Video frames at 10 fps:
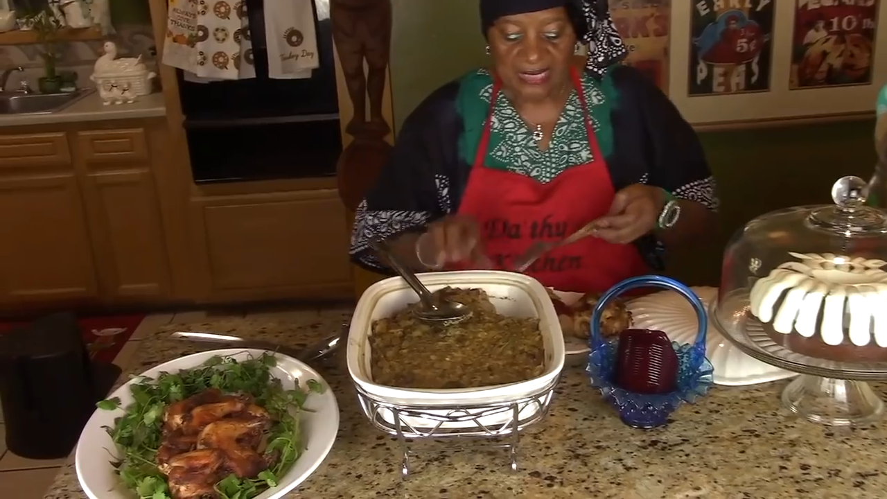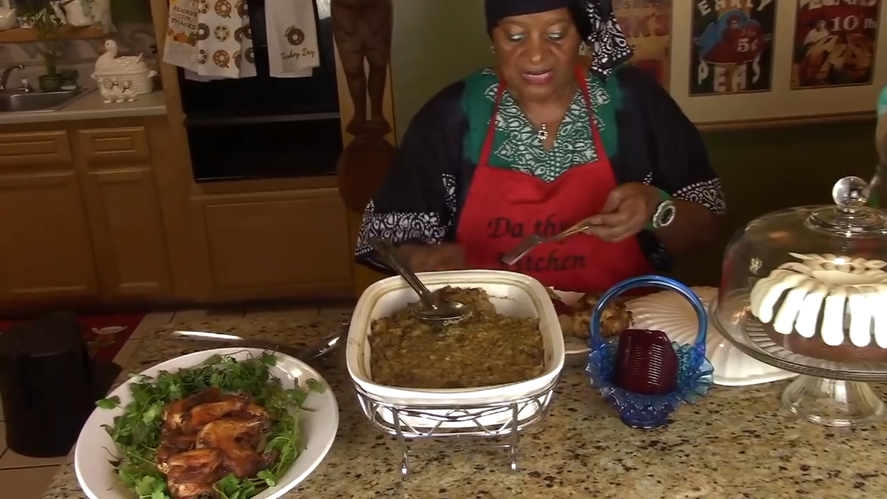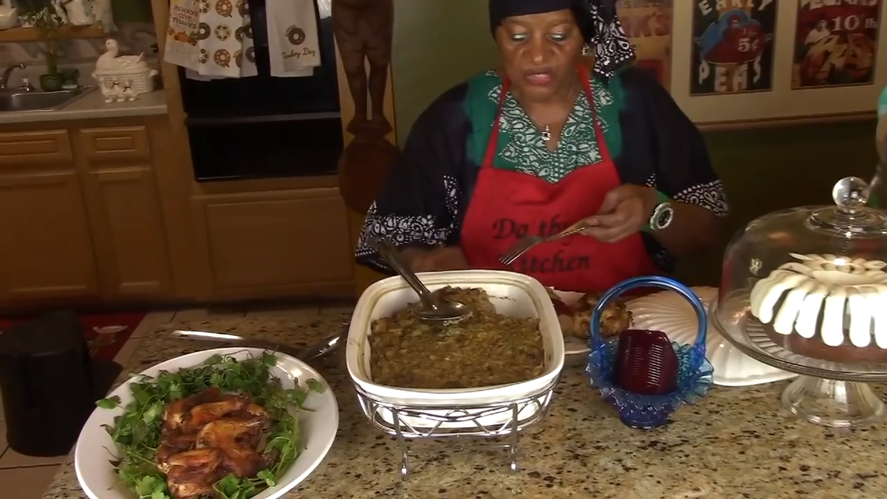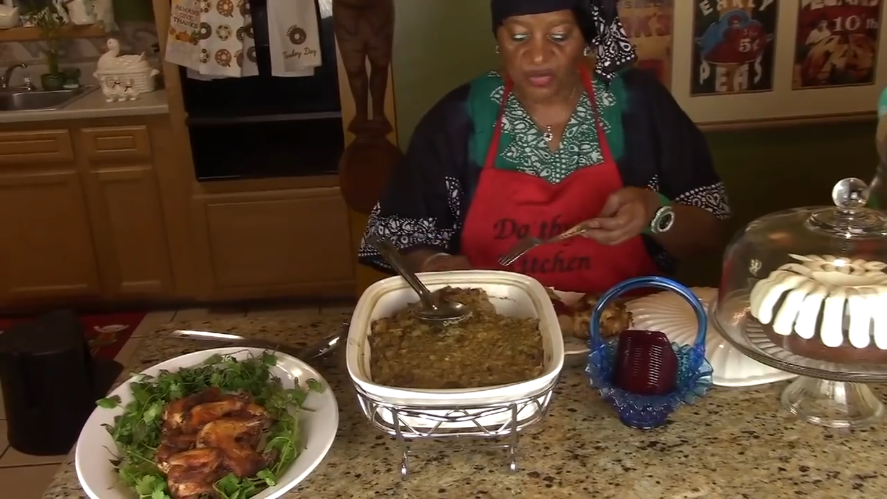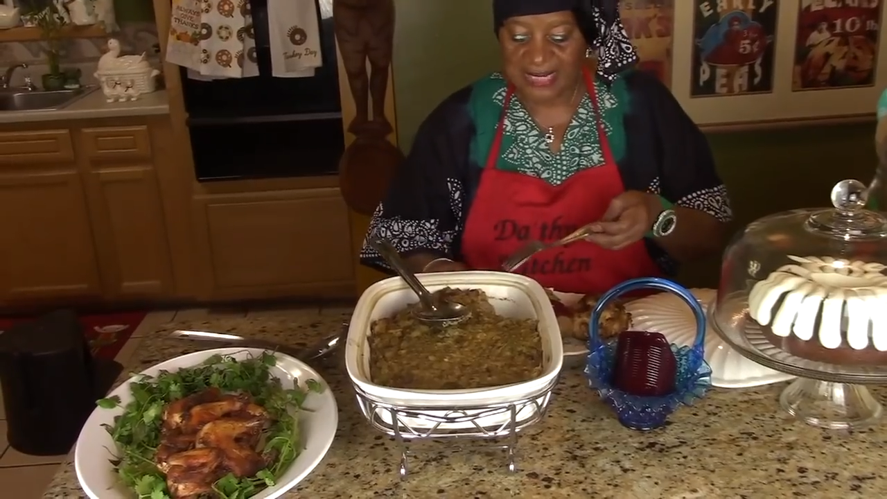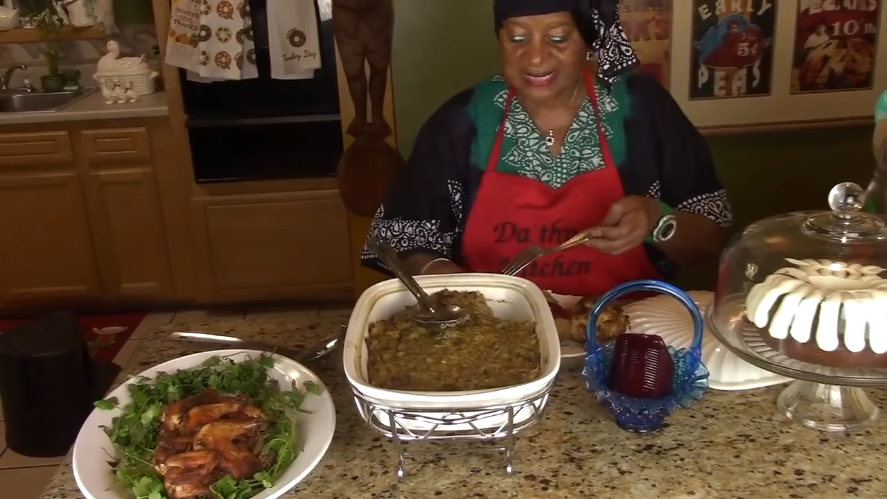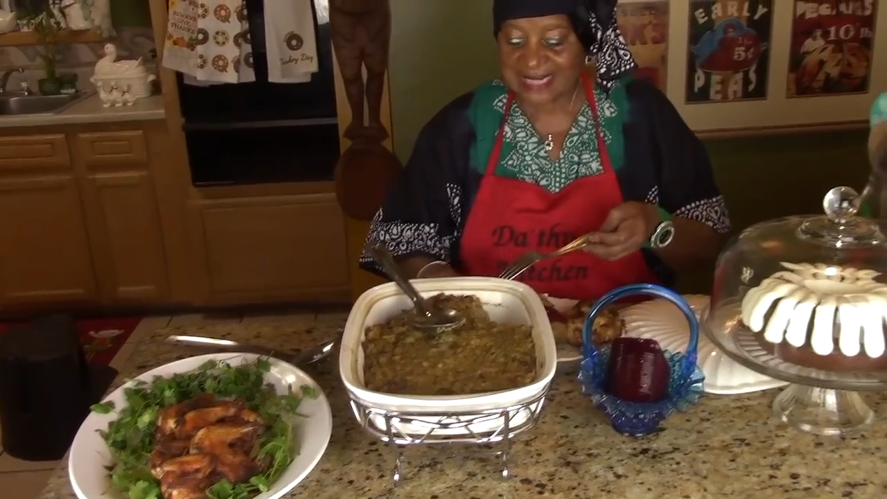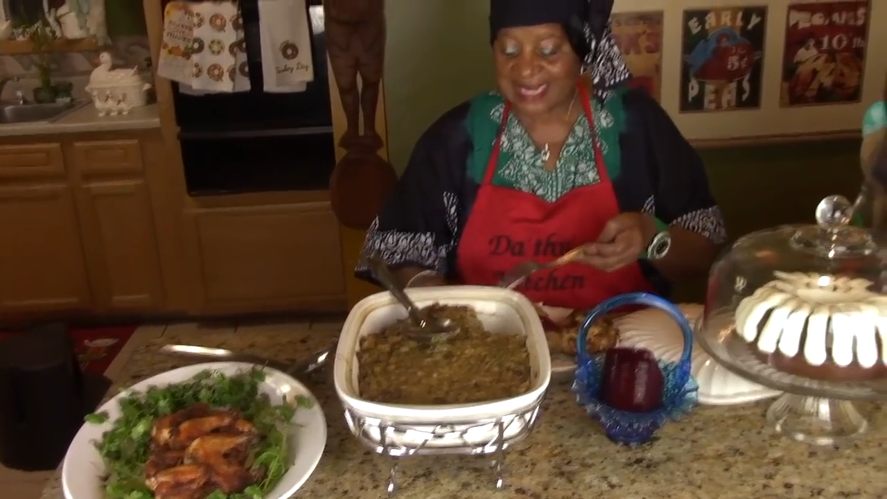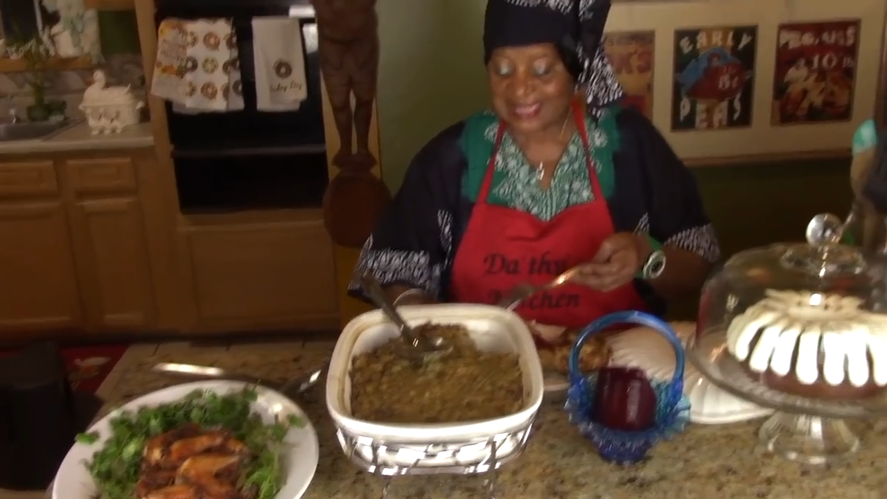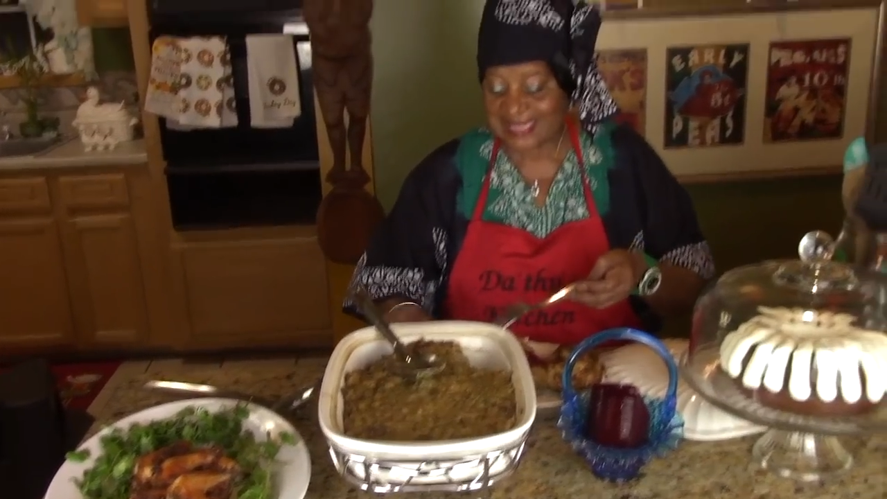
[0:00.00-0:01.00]
So let's
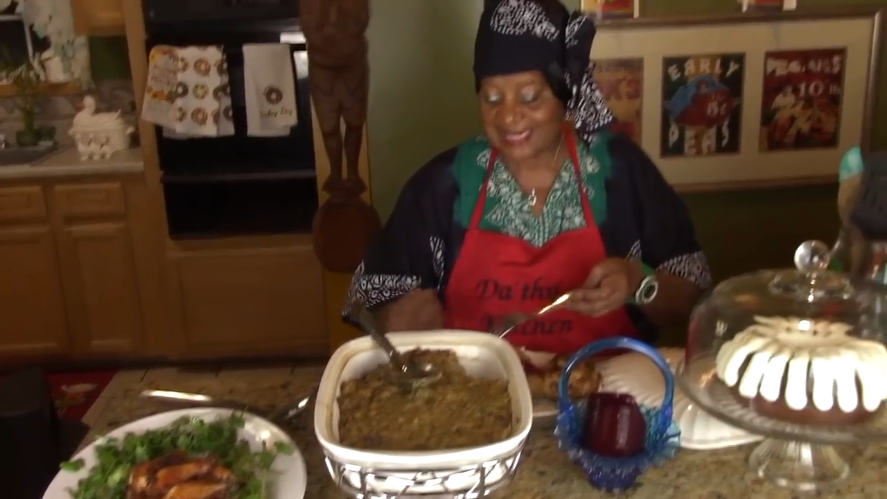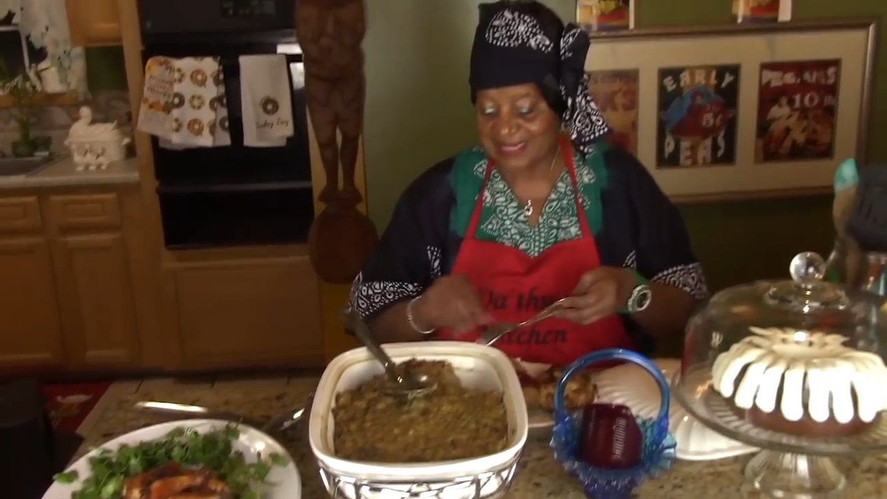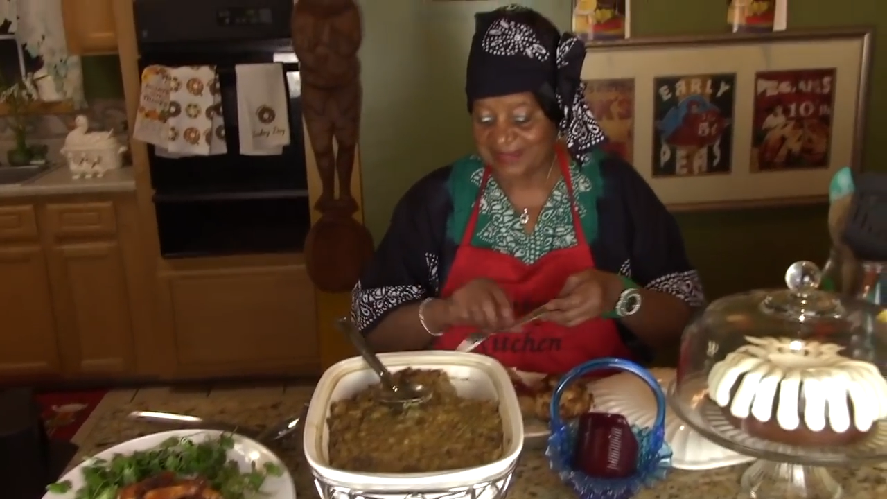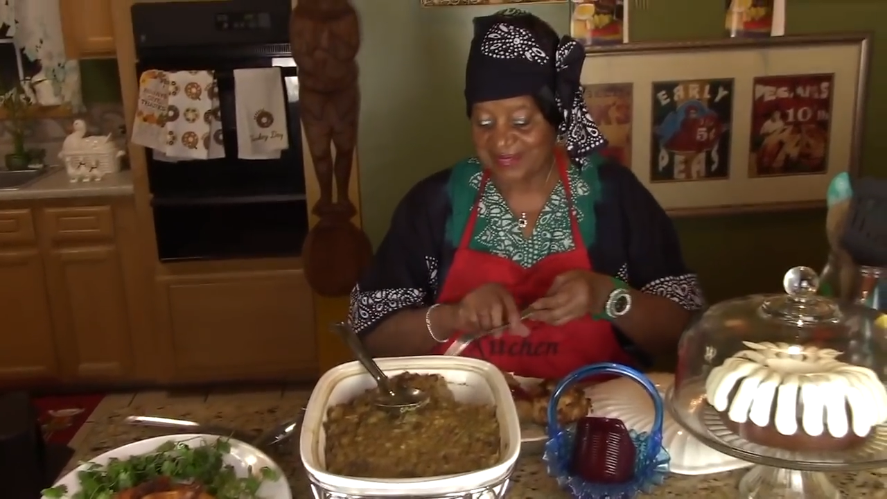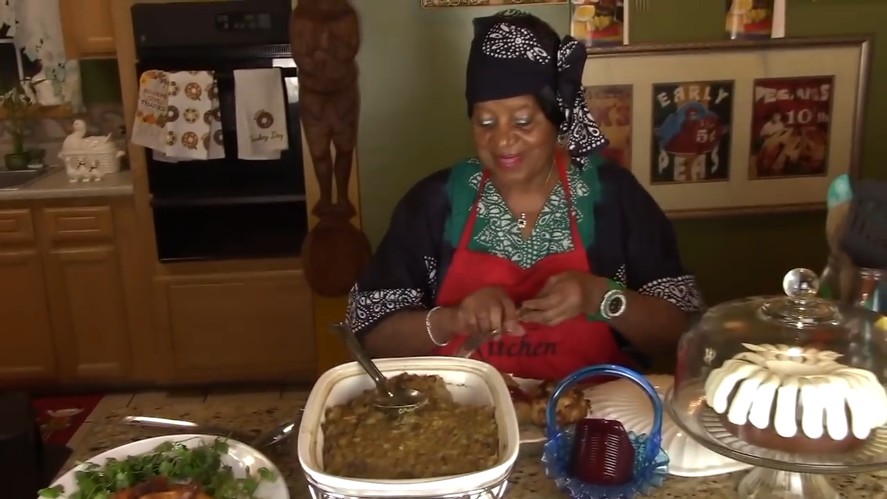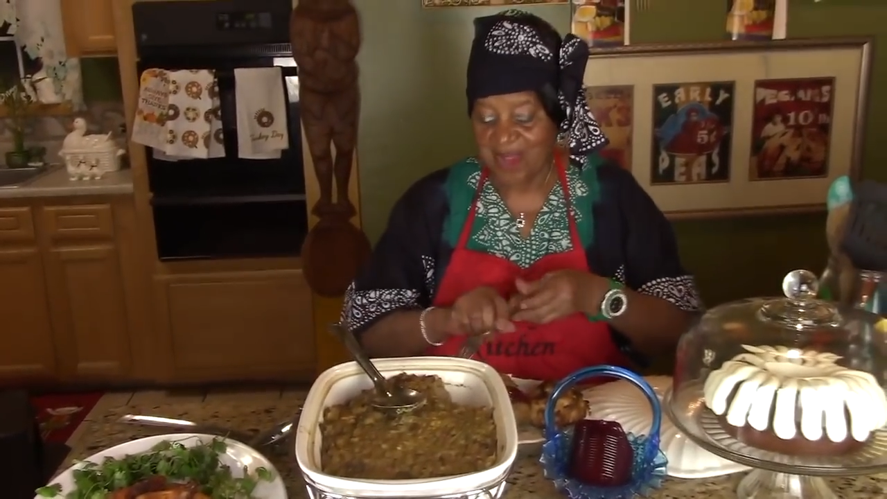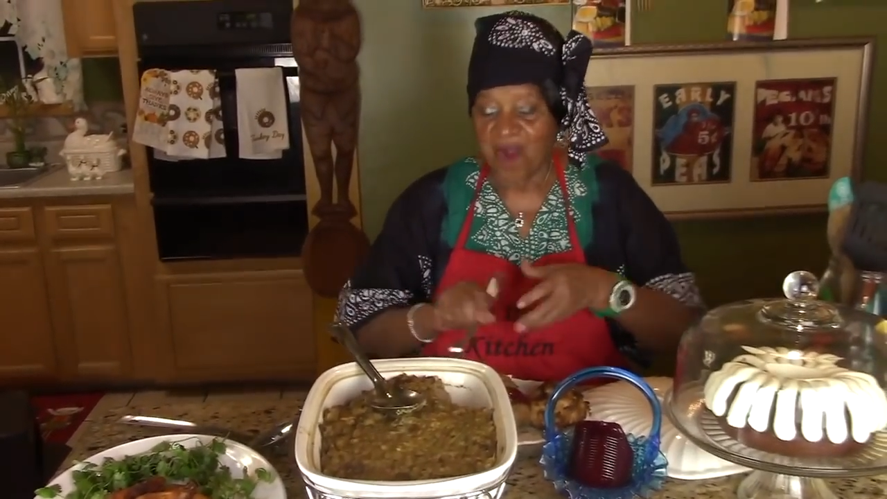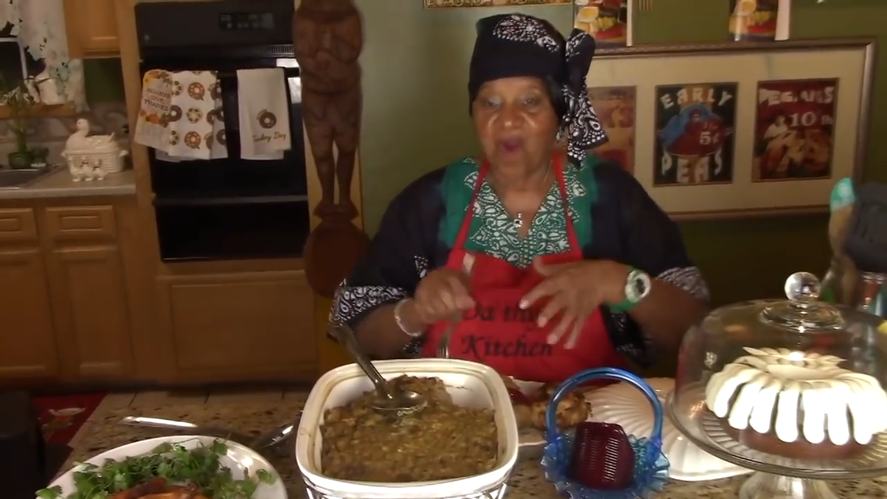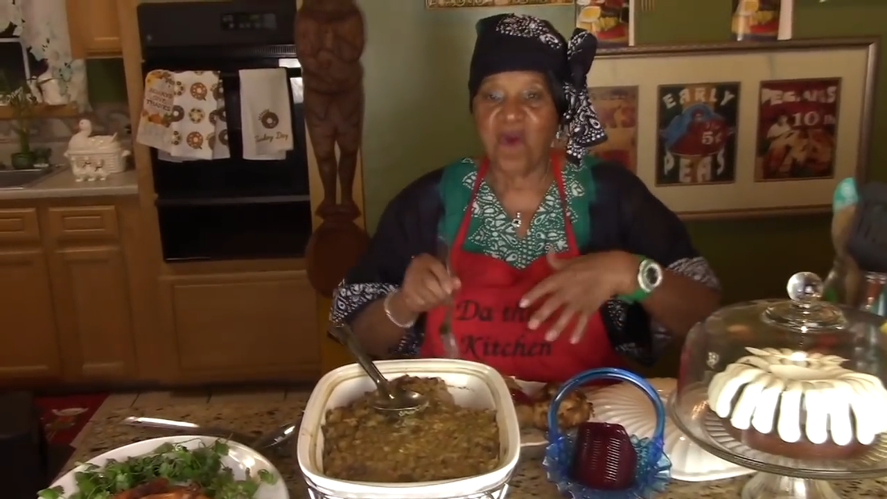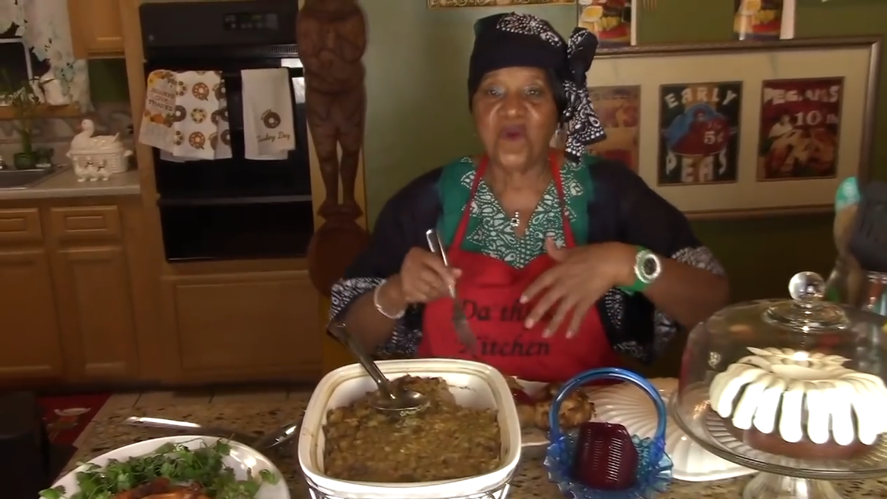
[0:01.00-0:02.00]
taste it.
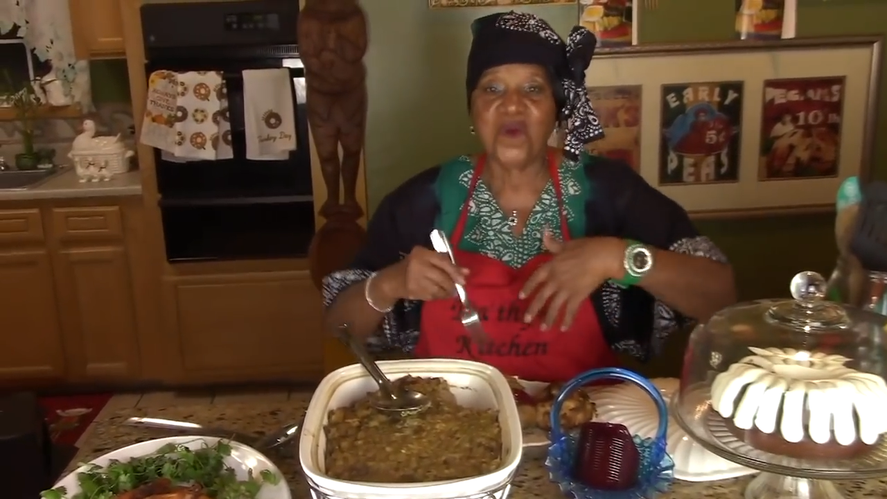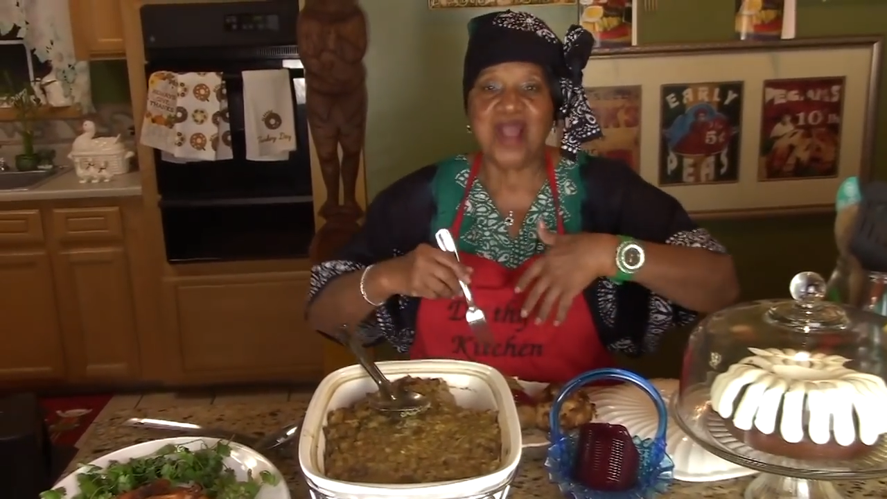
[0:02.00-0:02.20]
Oh,